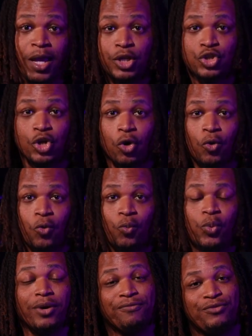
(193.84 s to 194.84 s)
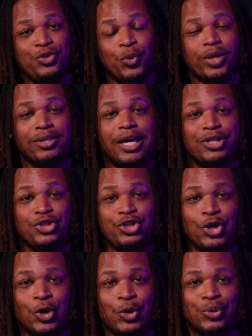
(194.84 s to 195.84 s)
So with doing that
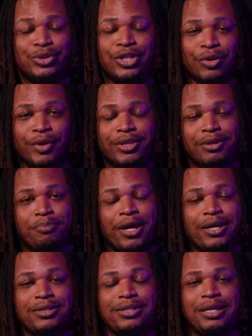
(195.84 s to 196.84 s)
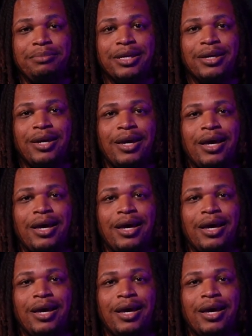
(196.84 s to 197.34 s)
show during the pandemic,